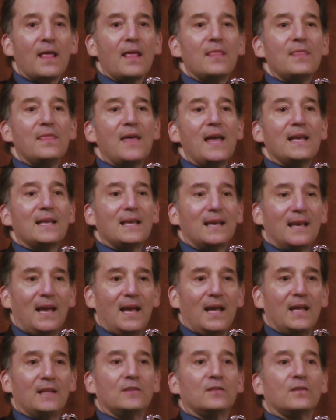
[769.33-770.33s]
they
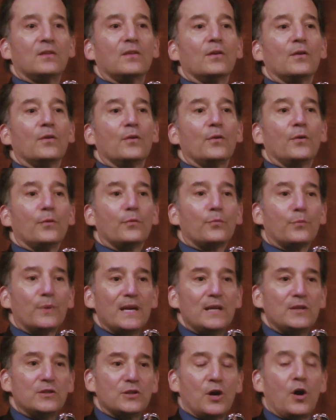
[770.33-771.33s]
can't
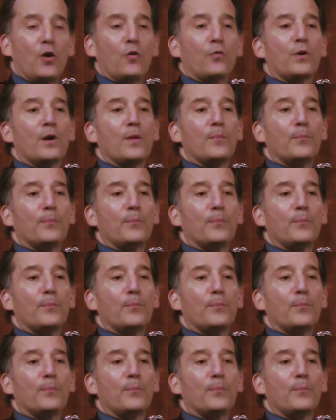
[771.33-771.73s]
read Torah,